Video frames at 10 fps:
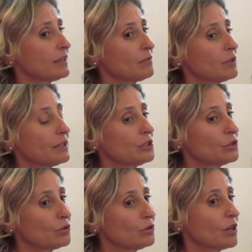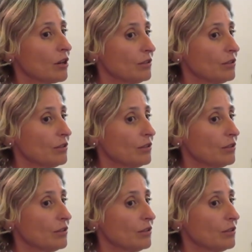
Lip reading: that were two